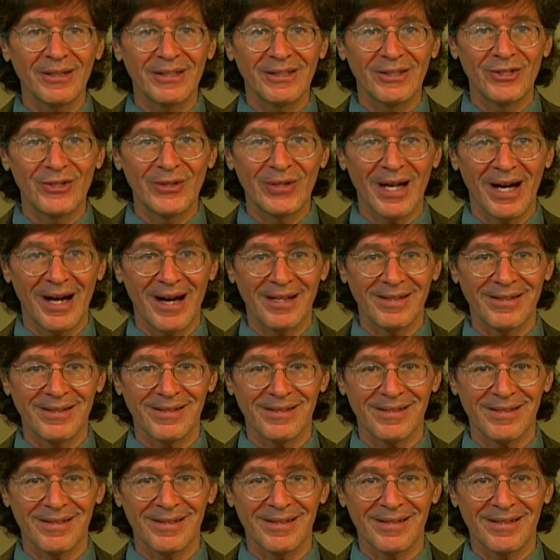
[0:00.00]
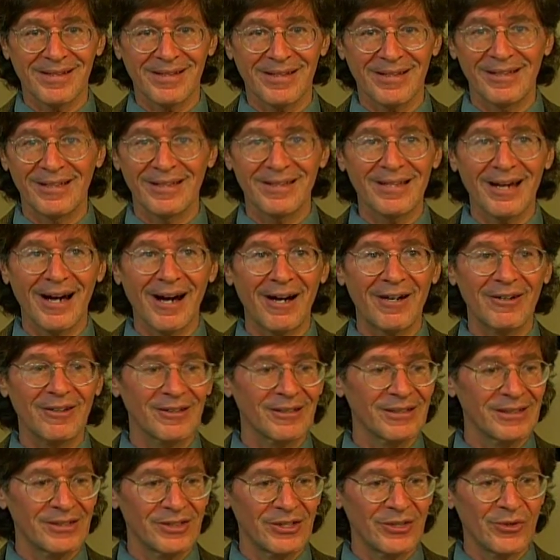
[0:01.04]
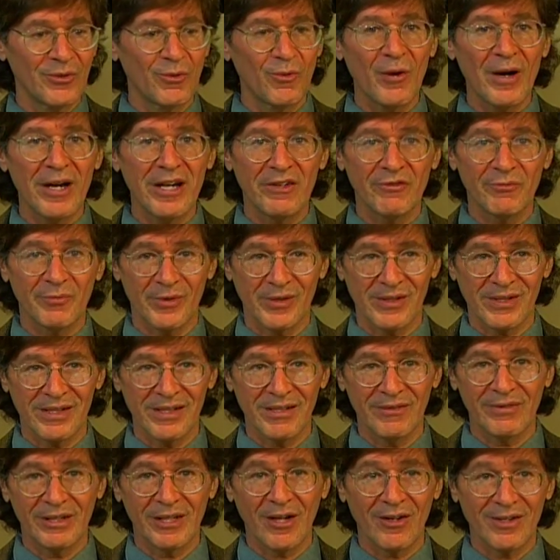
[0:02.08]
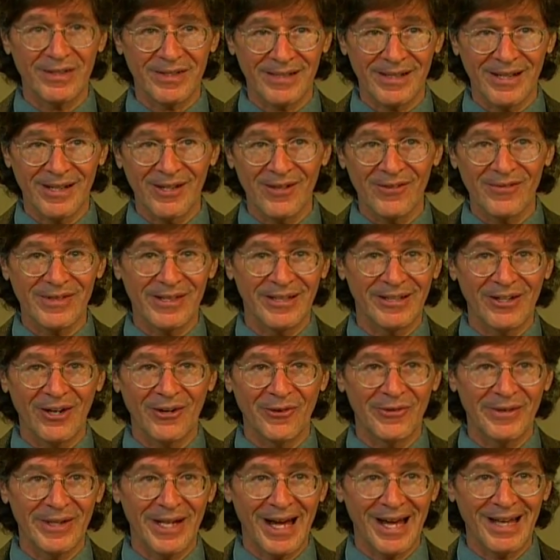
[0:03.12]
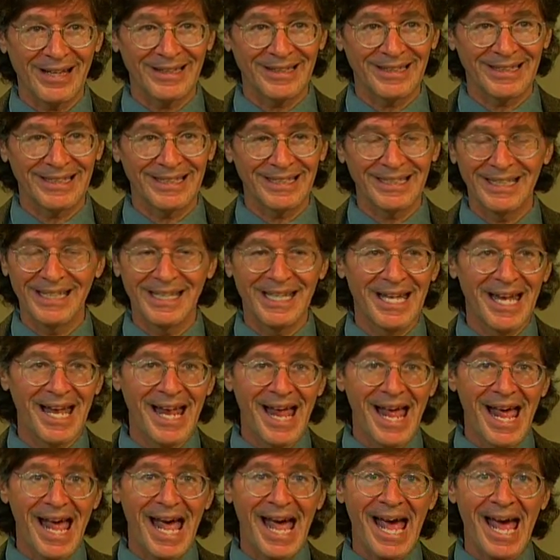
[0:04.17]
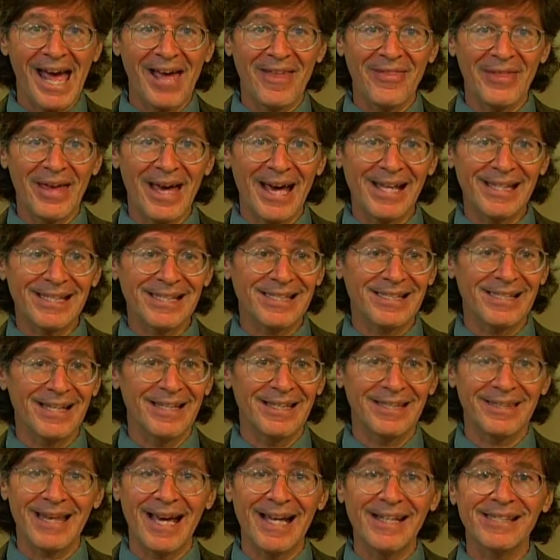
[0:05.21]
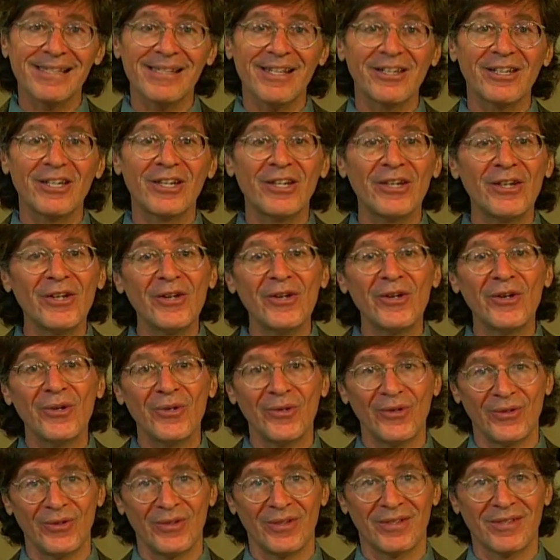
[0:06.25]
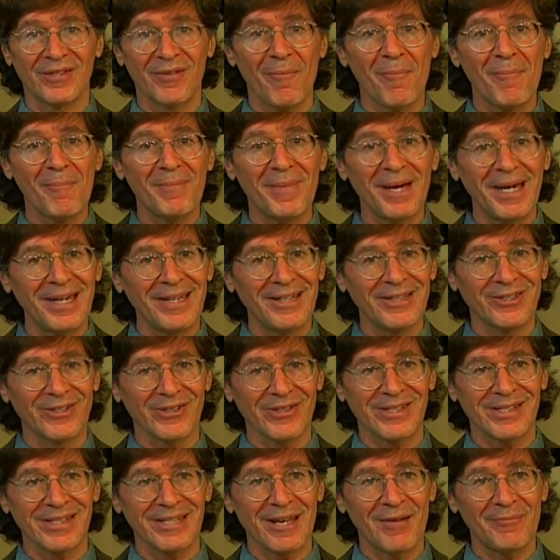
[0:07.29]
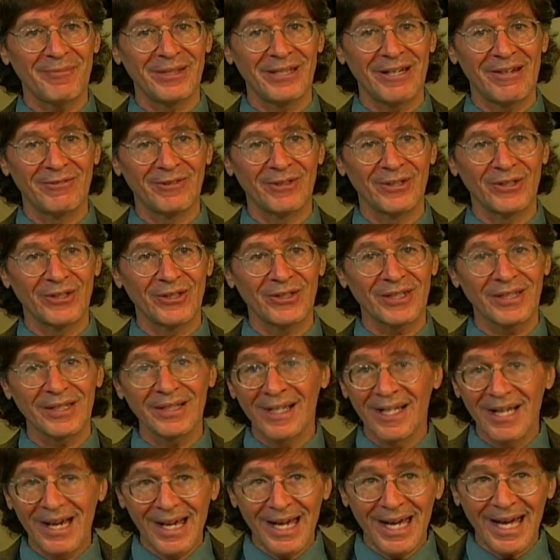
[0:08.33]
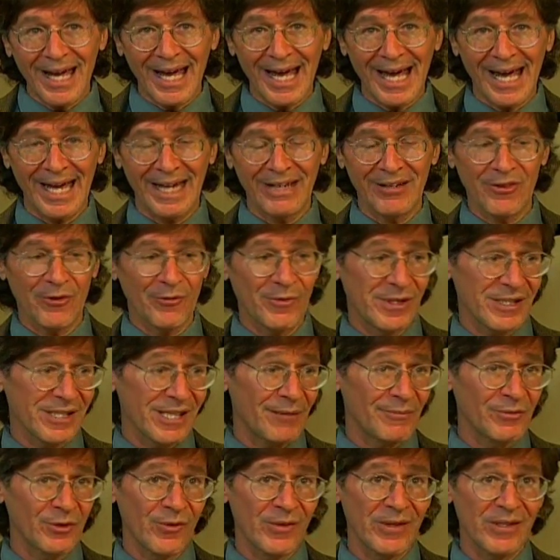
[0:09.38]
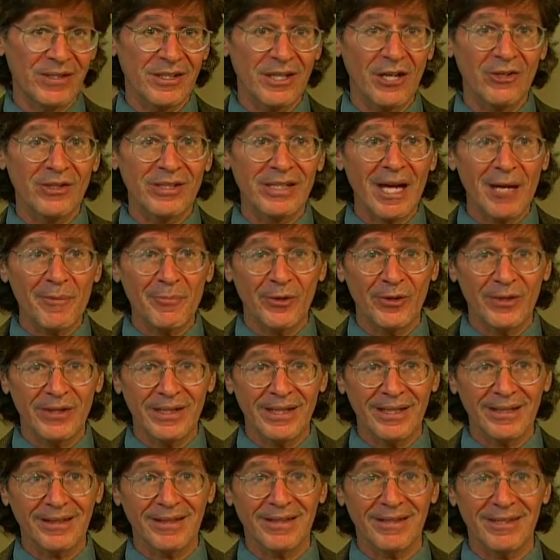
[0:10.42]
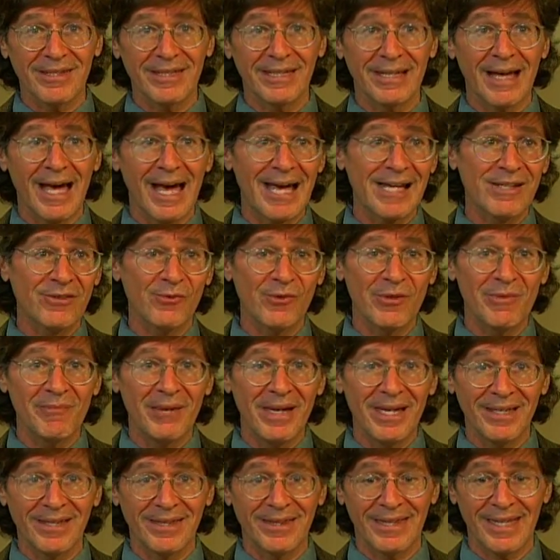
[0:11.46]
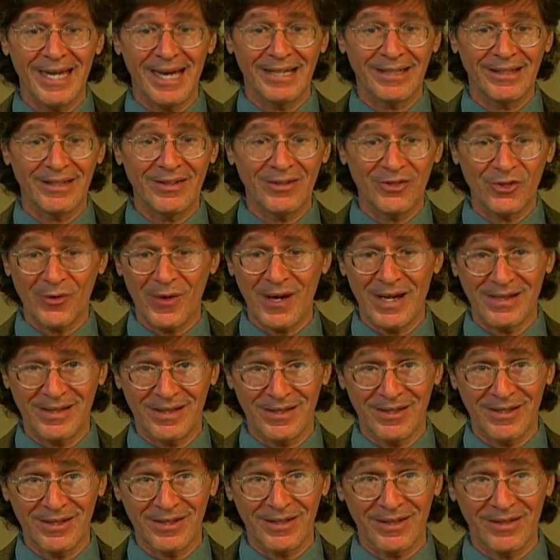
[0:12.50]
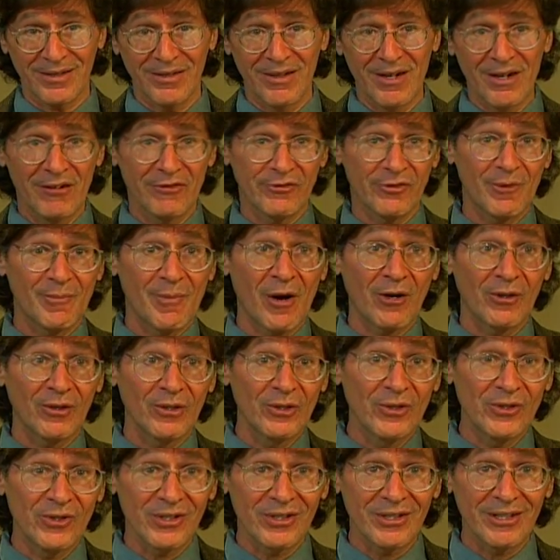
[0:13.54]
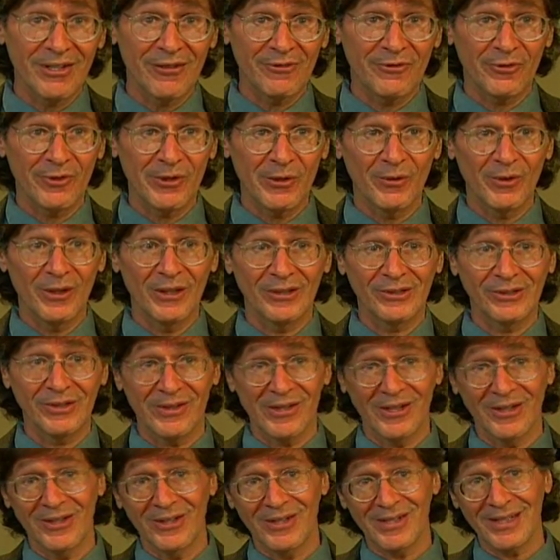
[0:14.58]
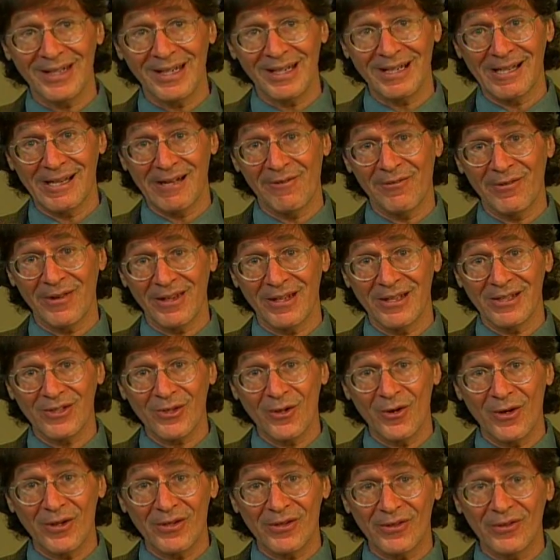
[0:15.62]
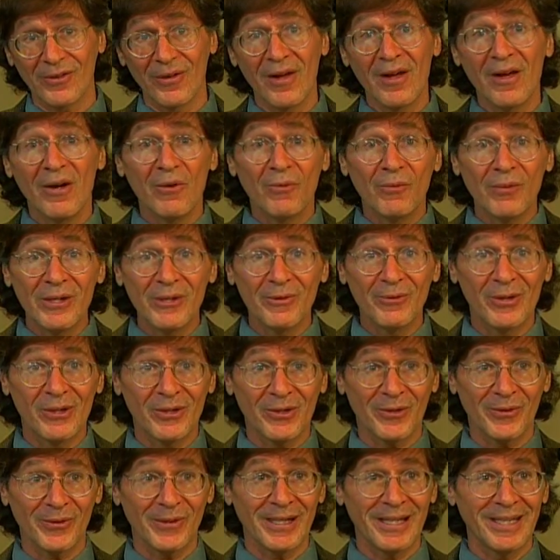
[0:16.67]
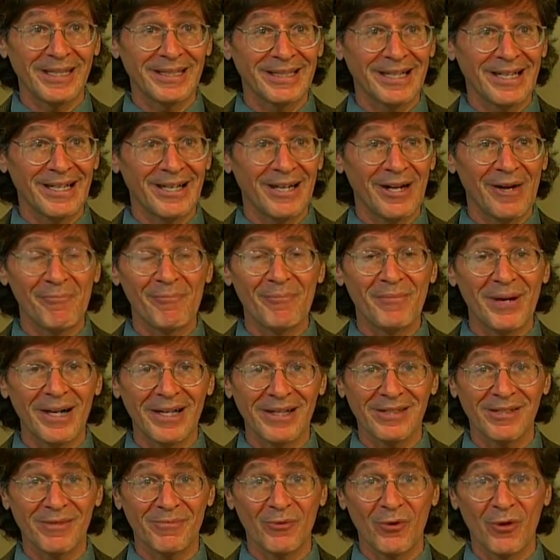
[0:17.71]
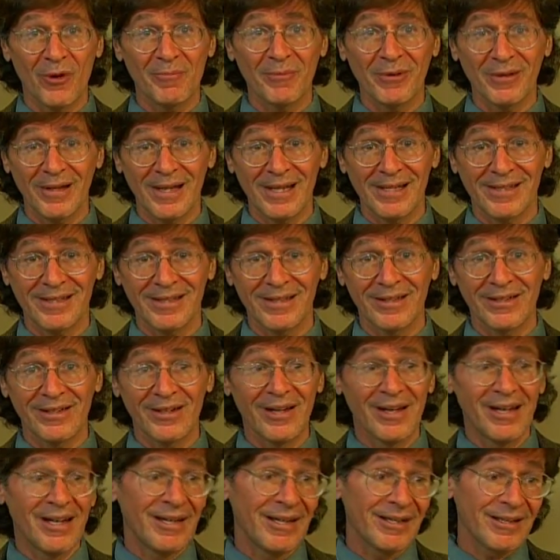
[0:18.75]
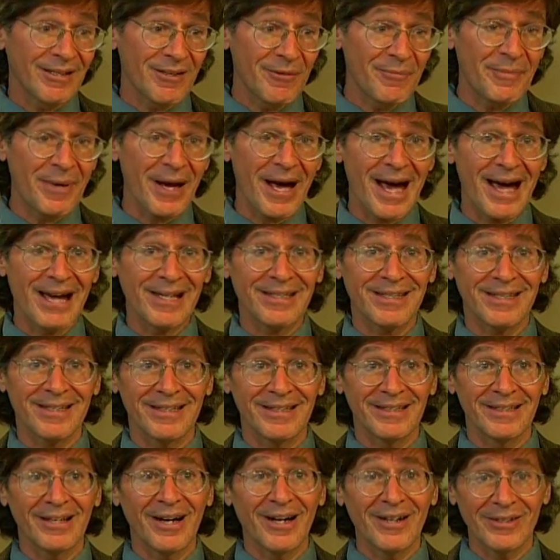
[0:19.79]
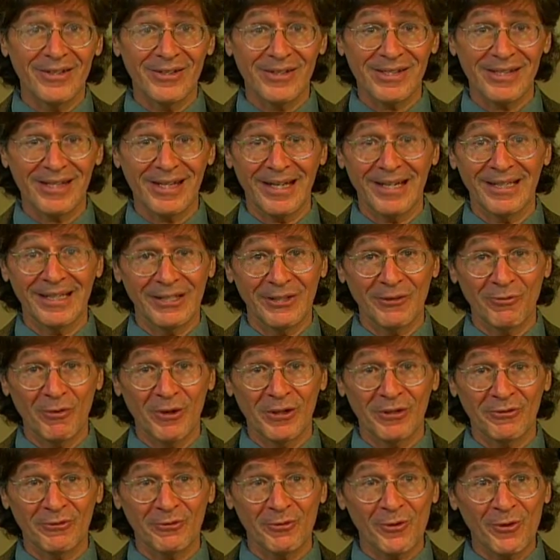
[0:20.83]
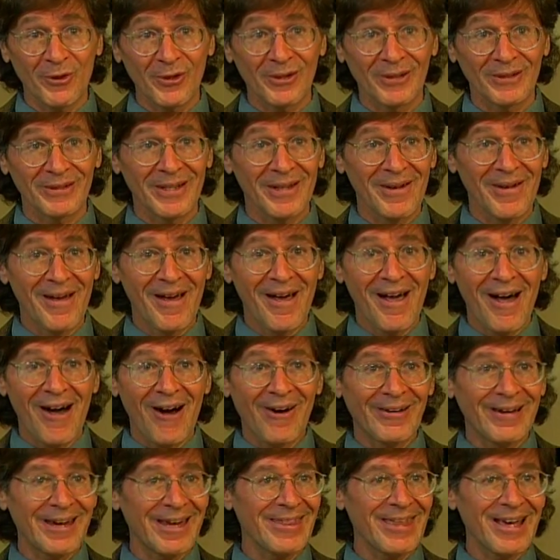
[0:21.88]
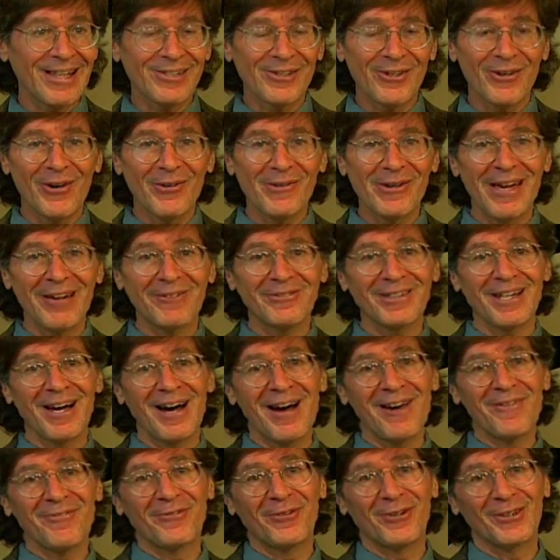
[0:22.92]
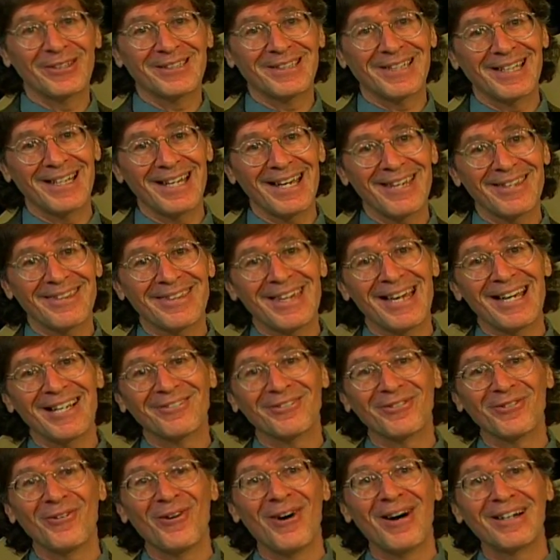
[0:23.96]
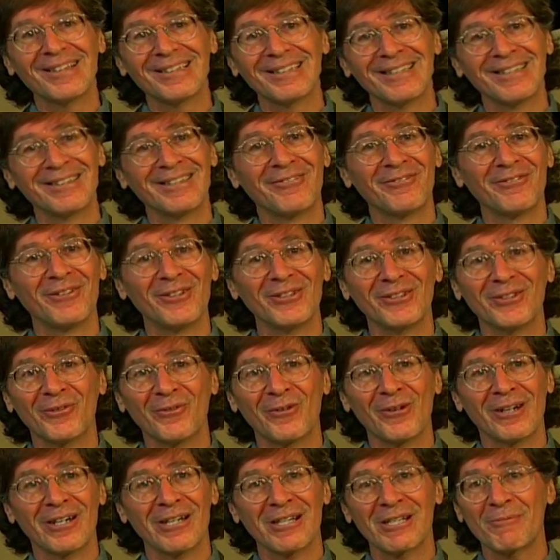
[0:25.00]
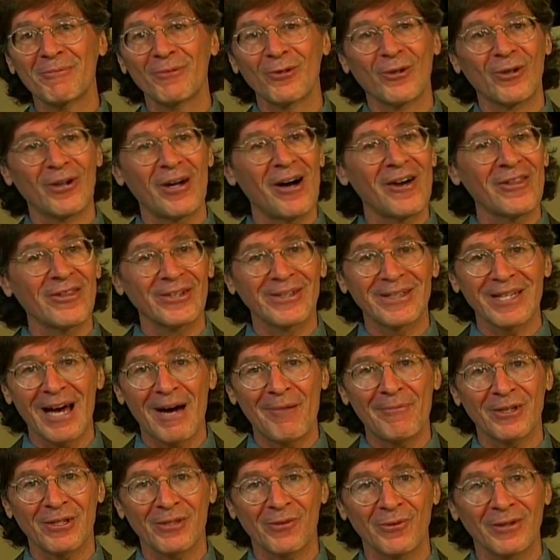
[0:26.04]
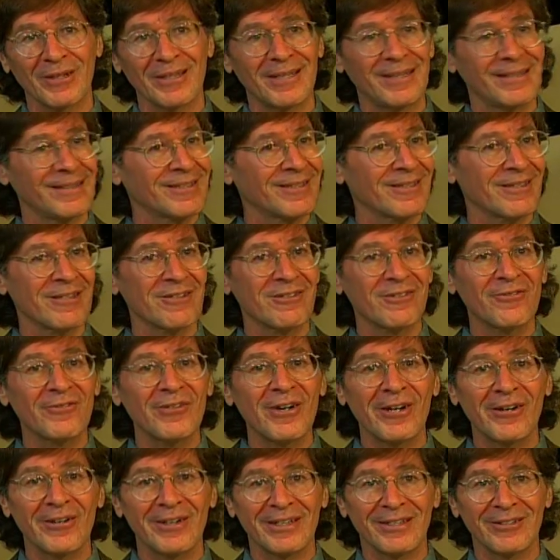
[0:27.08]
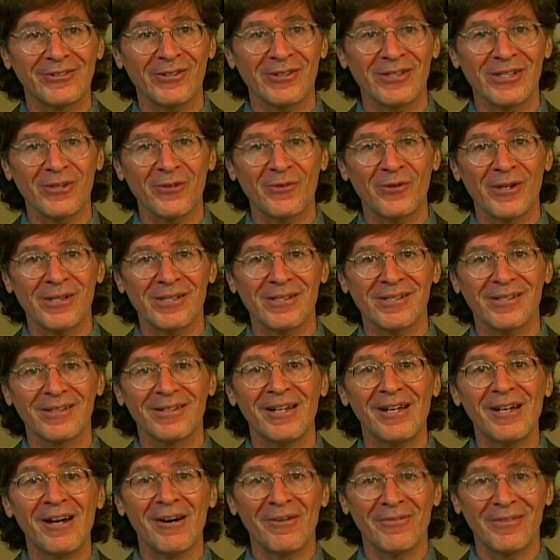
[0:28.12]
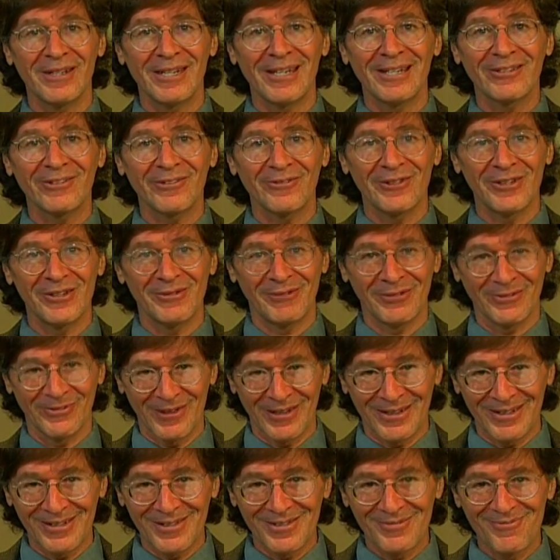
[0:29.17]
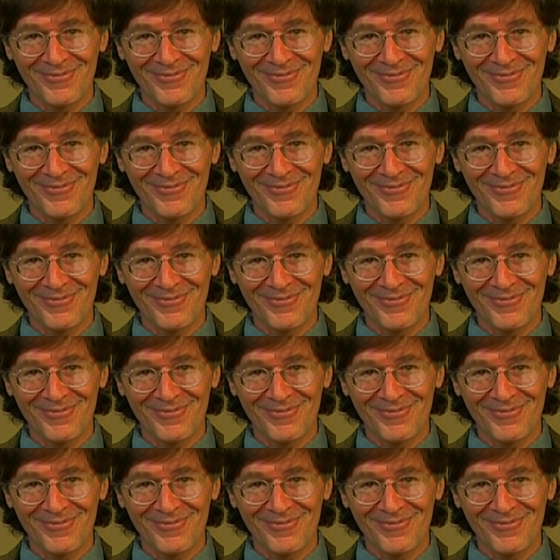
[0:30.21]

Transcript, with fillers: new consciousness, an entirely new way of perceiving ourselves and our reality. And that's like, that's a huge, major step in evolution. And the reason I'm doing this show, because I predict that as we make that transition from our illusion of free will to the understanding everything is causal, we will create a much more pleasant, compassionate, understanding, and wonderful world. Okay, that's all we have time for today. Thanks for watching. In the future, we're going to explore other topics related to this very interesting question of the nature of human will.